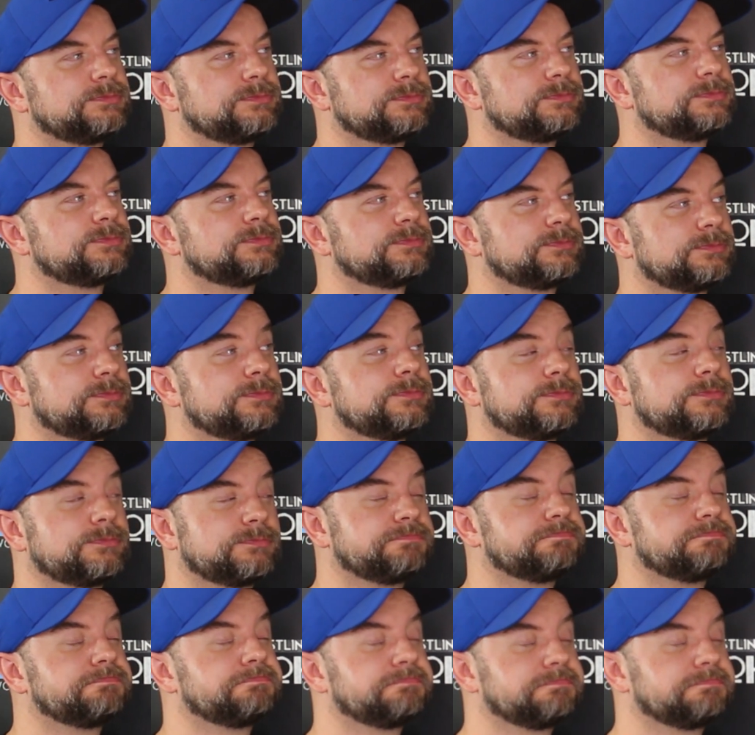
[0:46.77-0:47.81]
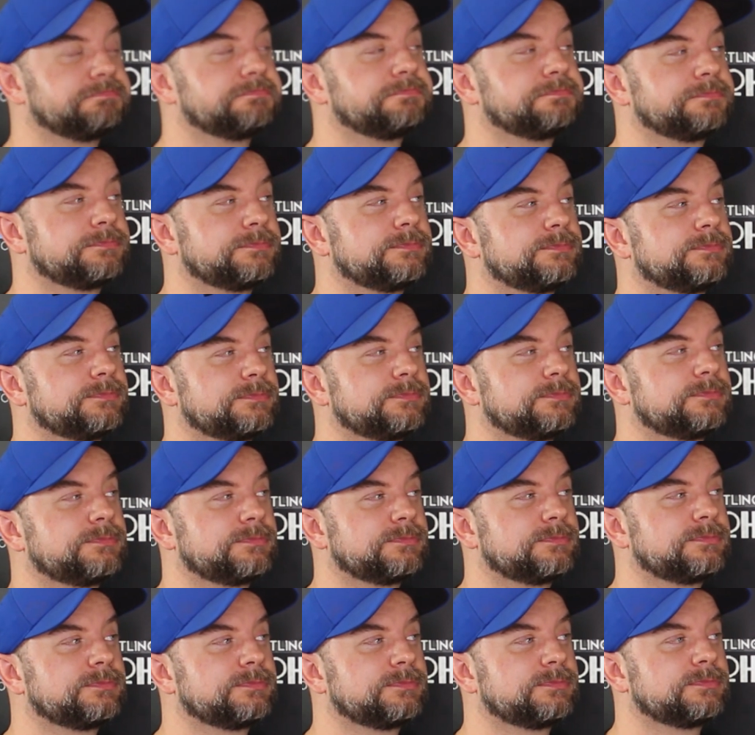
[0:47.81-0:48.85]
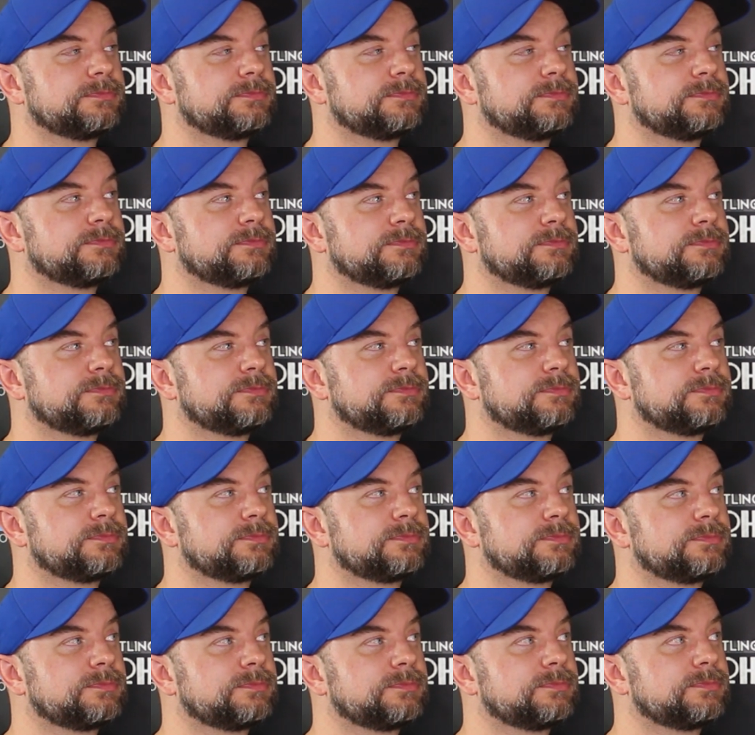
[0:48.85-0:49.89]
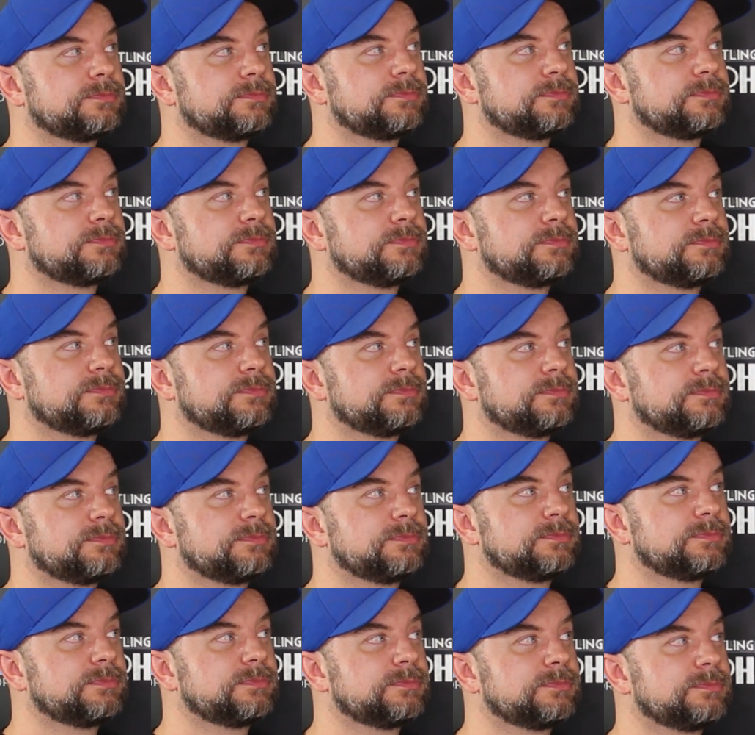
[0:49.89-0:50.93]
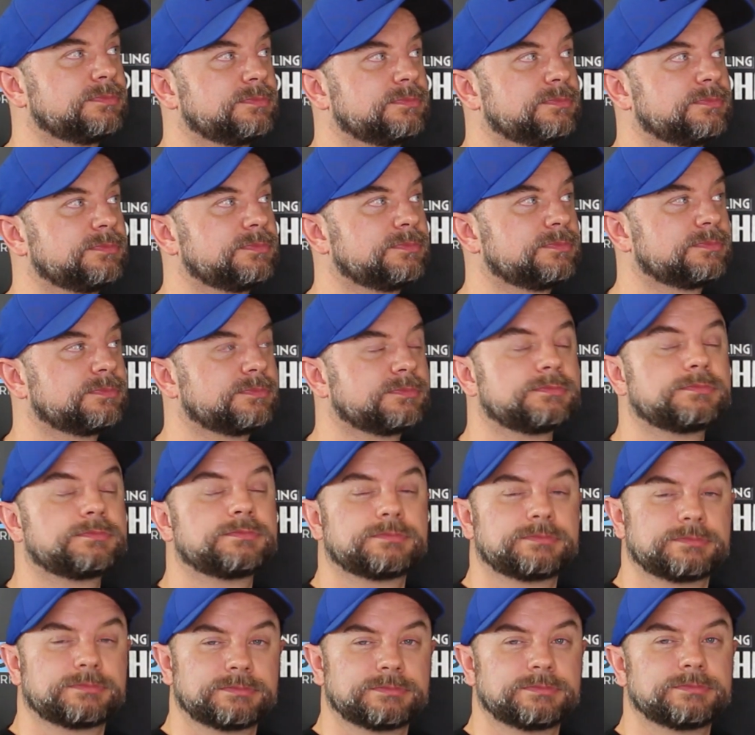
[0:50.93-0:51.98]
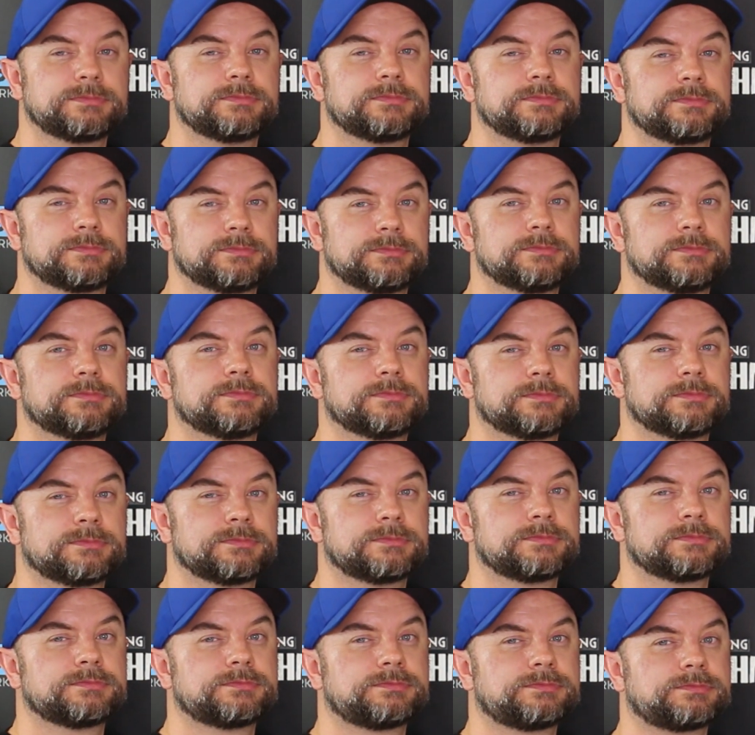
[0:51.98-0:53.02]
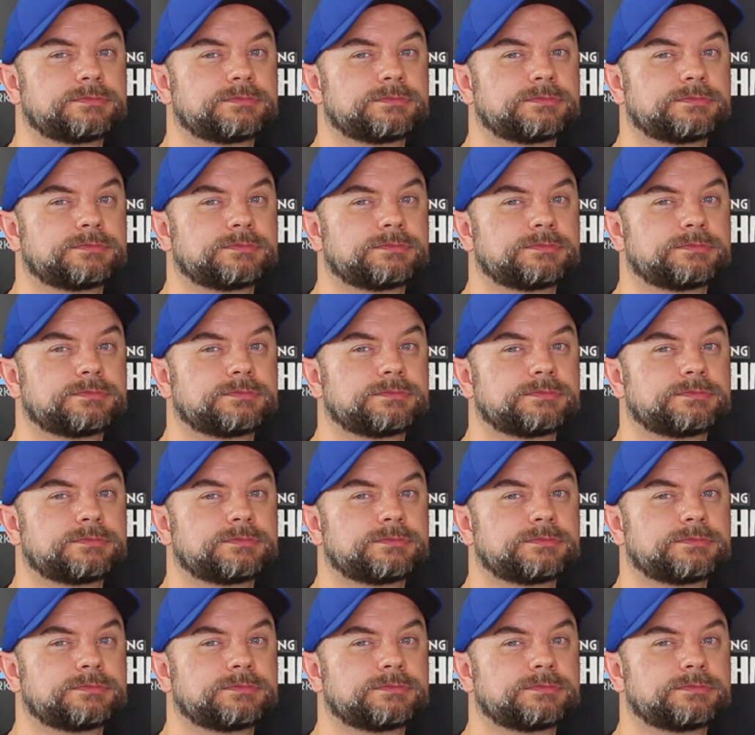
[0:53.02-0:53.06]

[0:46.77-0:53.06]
[no speech]